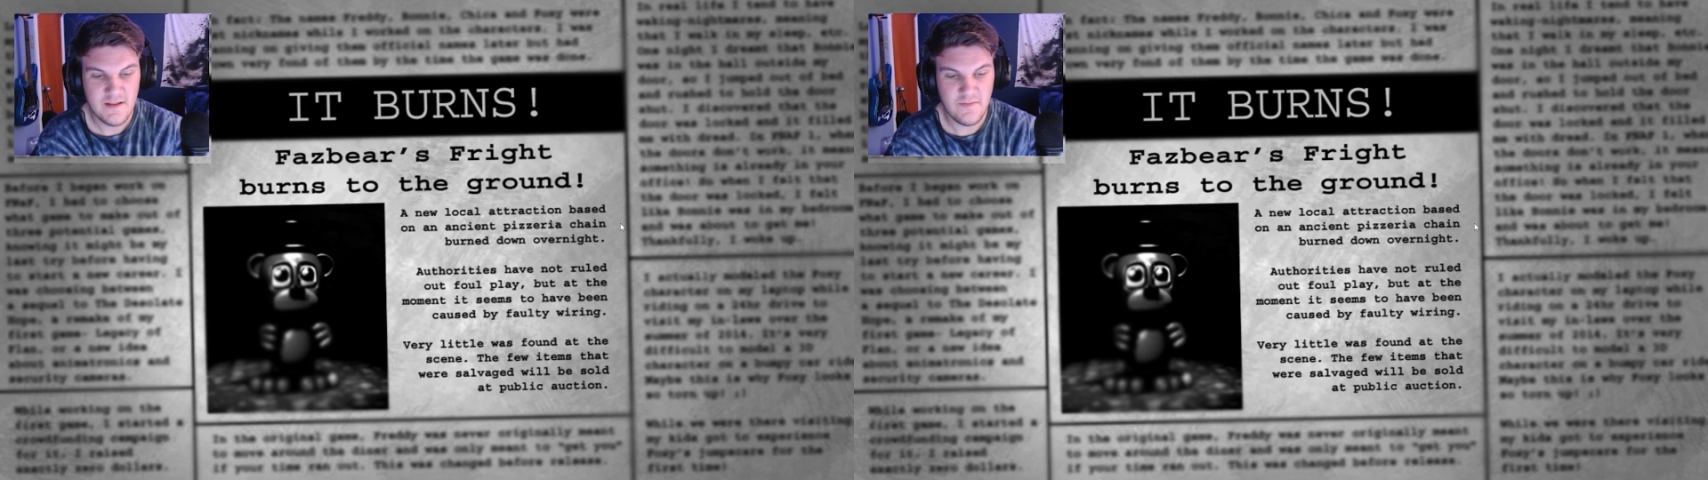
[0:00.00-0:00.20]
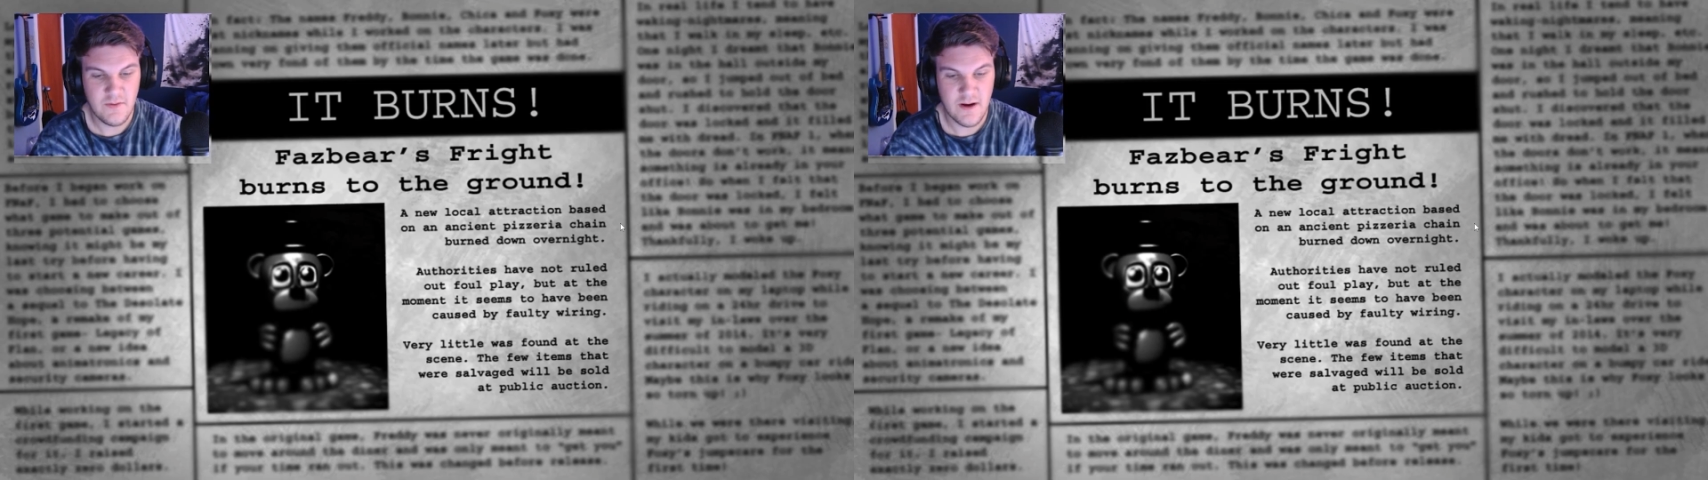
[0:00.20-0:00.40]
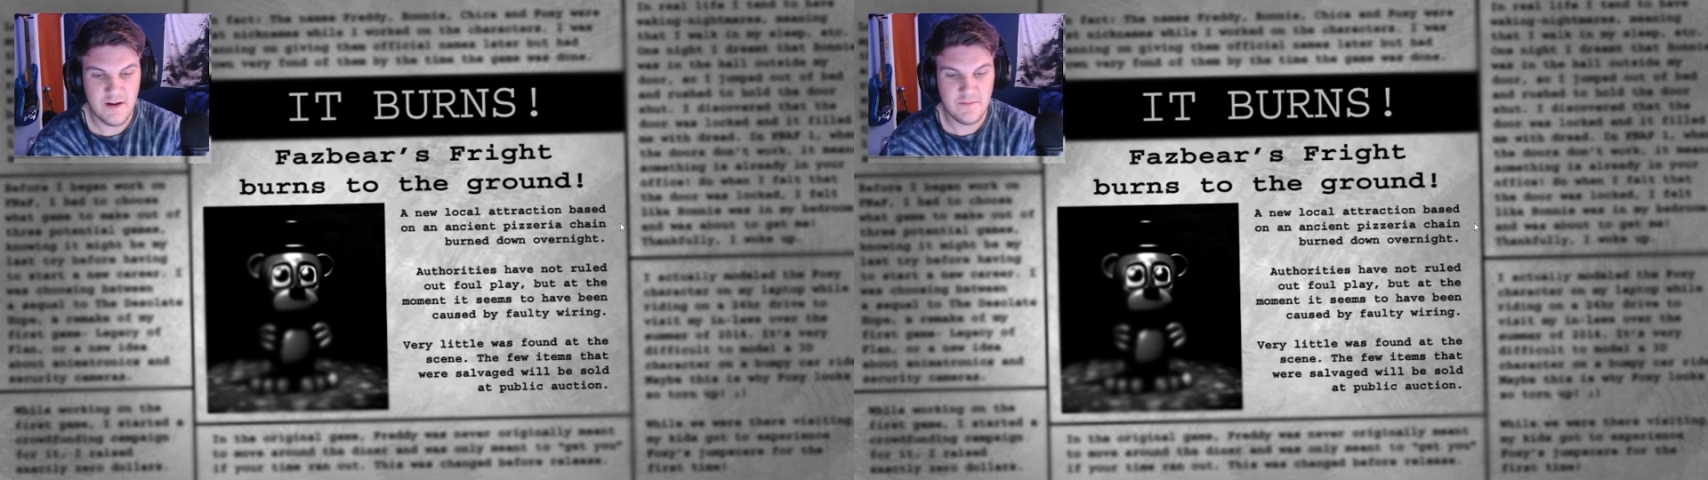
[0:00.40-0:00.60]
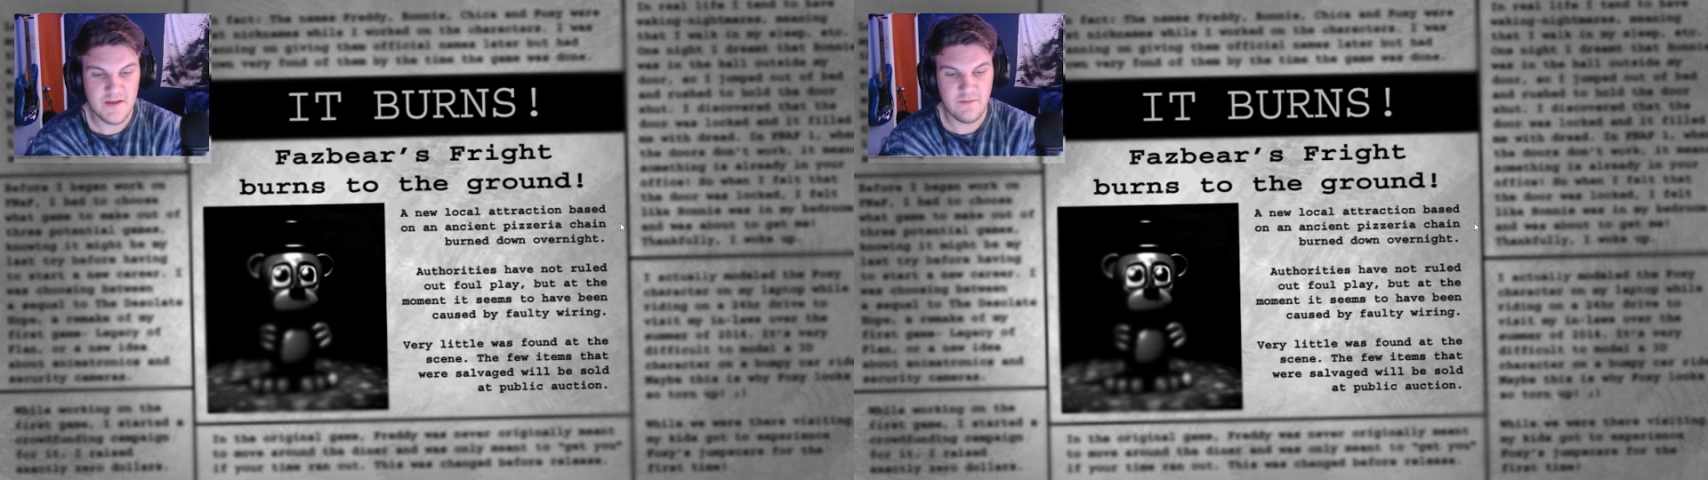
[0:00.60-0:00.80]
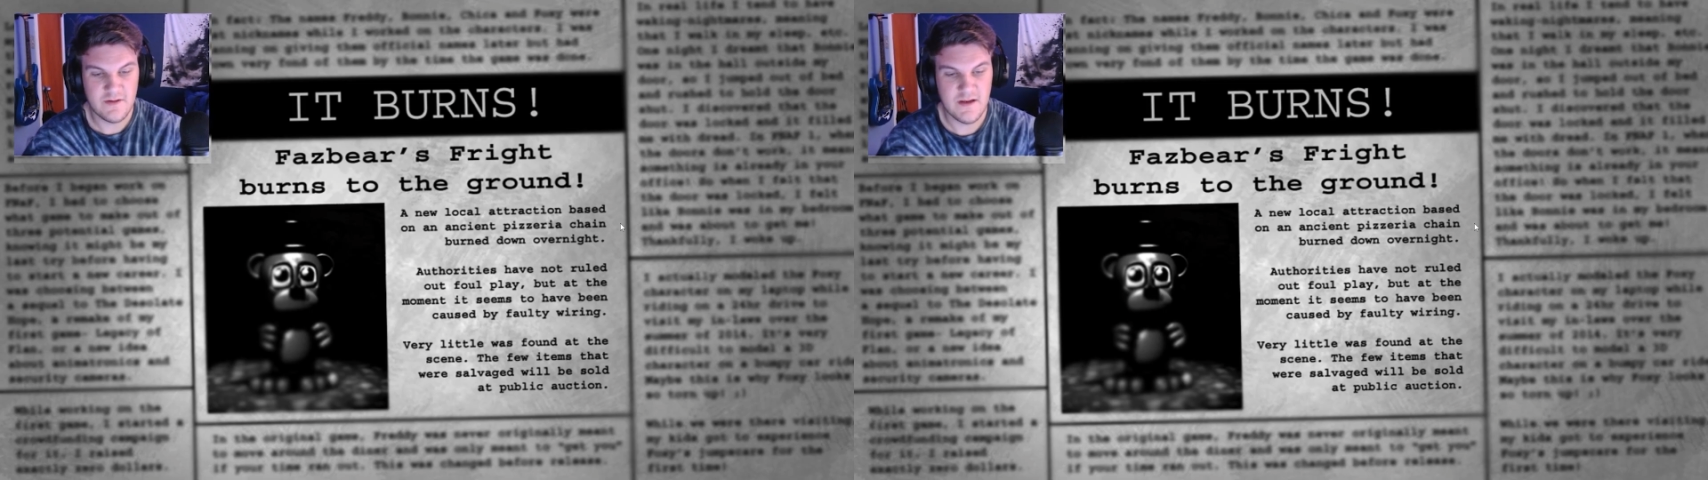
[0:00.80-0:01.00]
The few items
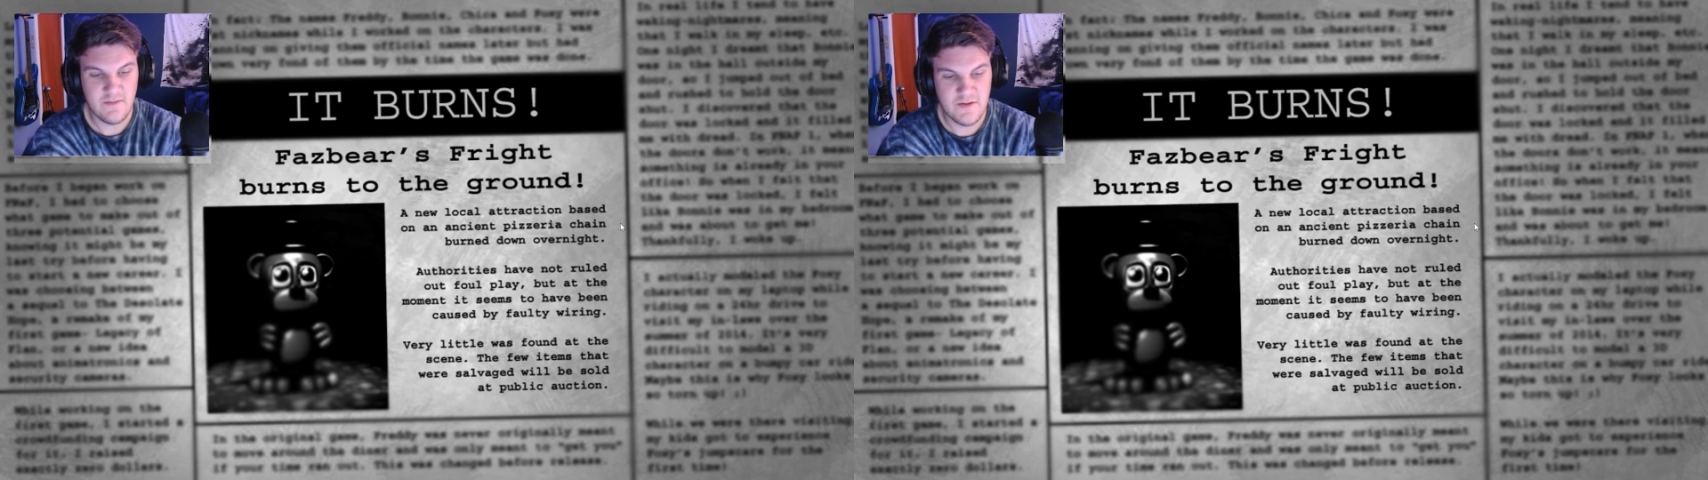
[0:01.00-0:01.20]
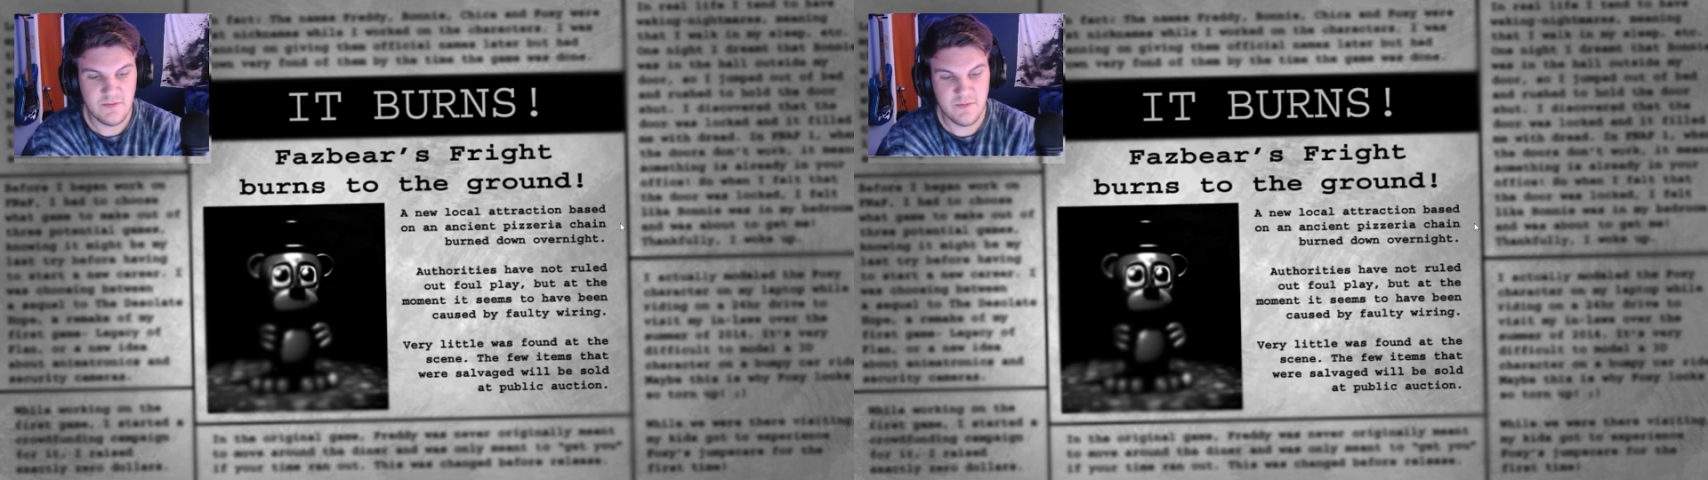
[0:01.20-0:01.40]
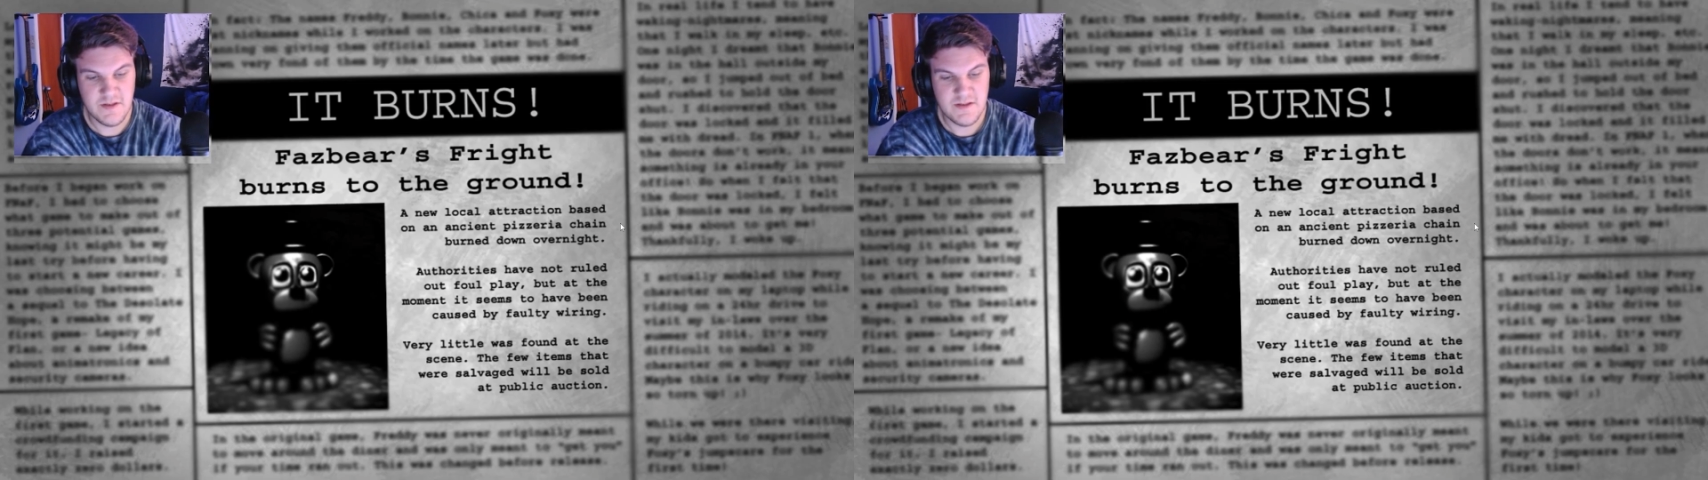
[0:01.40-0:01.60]
that were salvaged will be